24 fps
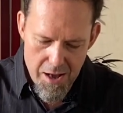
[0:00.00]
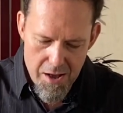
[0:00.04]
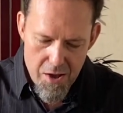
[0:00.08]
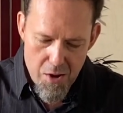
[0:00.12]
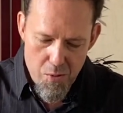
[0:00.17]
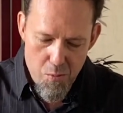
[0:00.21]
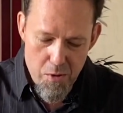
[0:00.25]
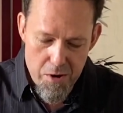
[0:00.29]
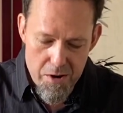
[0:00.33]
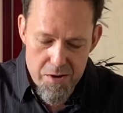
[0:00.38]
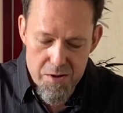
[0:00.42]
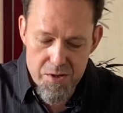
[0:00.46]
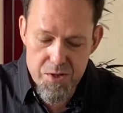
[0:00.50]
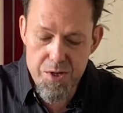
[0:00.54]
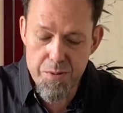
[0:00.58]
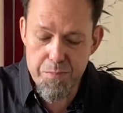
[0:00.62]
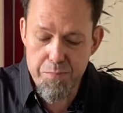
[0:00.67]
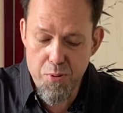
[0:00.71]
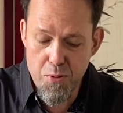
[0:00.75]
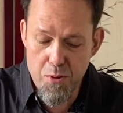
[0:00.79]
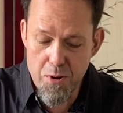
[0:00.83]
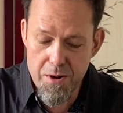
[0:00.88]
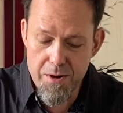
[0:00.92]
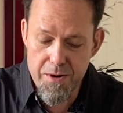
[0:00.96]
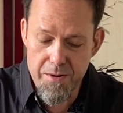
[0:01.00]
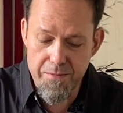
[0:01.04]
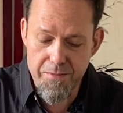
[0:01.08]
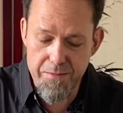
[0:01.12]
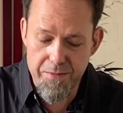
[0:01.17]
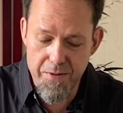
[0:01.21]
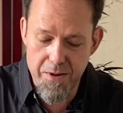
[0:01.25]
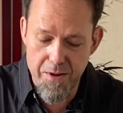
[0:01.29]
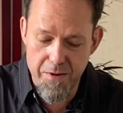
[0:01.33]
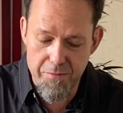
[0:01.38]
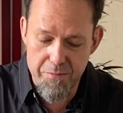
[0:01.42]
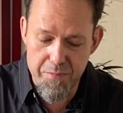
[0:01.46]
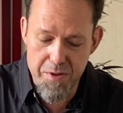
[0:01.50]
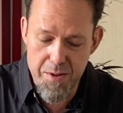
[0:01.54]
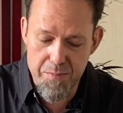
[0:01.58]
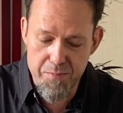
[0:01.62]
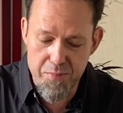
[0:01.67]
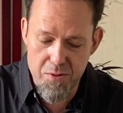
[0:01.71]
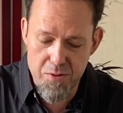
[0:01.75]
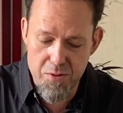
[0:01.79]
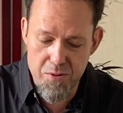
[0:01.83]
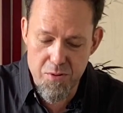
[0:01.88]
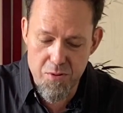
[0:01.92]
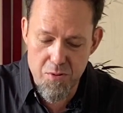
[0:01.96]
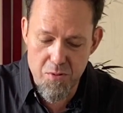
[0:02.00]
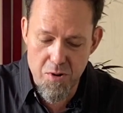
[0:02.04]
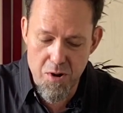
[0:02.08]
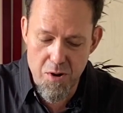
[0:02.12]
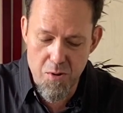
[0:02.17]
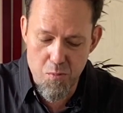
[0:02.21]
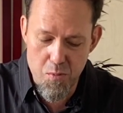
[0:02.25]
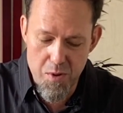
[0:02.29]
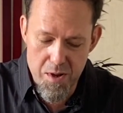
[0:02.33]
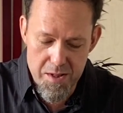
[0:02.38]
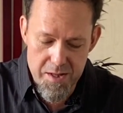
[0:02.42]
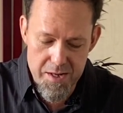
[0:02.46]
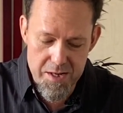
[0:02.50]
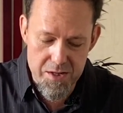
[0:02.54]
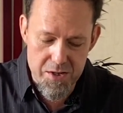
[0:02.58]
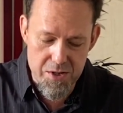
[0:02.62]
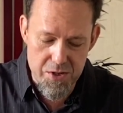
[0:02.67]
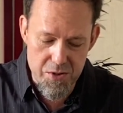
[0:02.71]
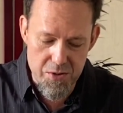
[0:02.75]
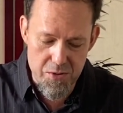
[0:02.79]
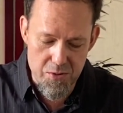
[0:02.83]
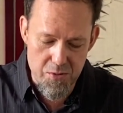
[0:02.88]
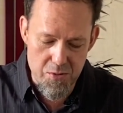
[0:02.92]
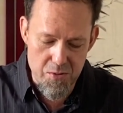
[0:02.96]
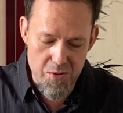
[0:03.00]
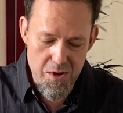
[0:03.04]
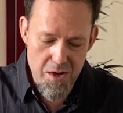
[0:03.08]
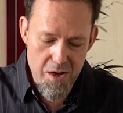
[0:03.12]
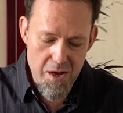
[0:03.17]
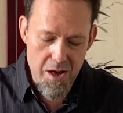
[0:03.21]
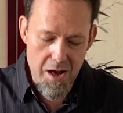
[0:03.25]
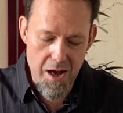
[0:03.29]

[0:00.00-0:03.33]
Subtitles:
we're in support of people who are willing to